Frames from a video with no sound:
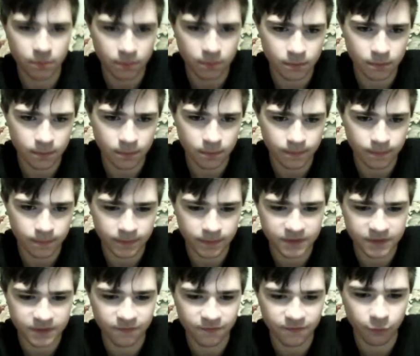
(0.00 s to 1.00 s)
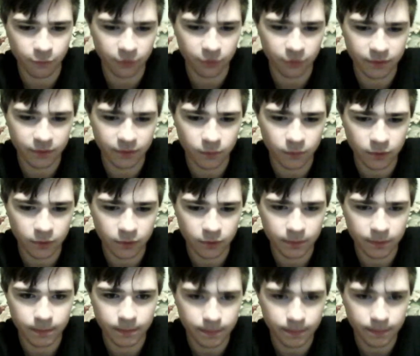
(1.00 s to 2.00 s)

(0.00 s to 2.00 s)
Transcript: It's 4th and 1.